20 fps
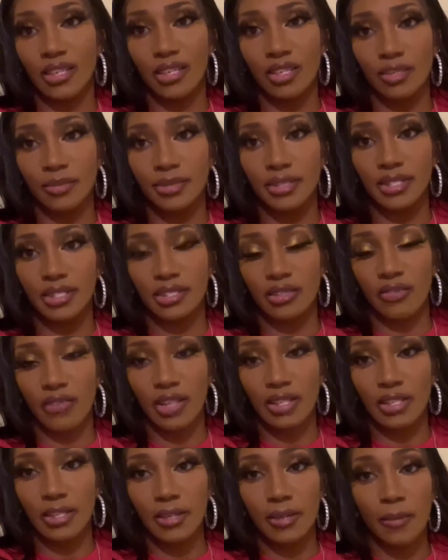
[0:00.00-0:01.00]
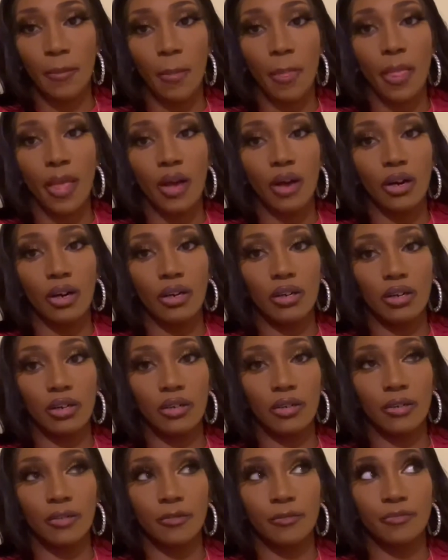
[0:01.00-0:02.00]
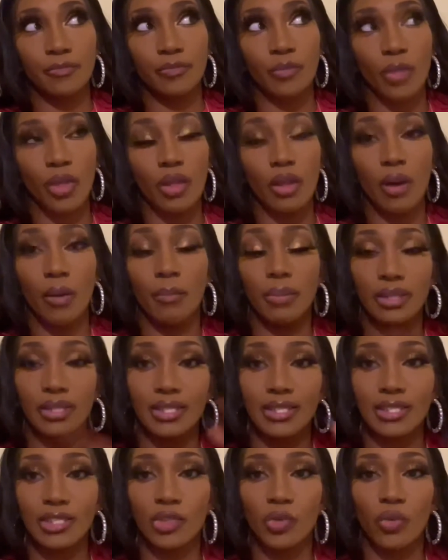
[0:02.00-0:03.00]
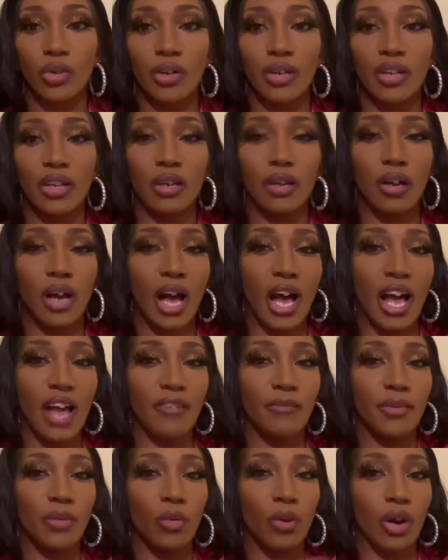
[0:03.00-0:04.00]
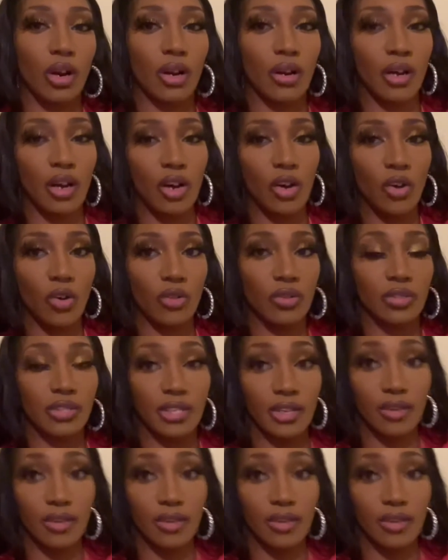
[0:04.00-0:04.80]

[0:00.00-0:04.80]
clips and stuff like that. But this is what I have been working on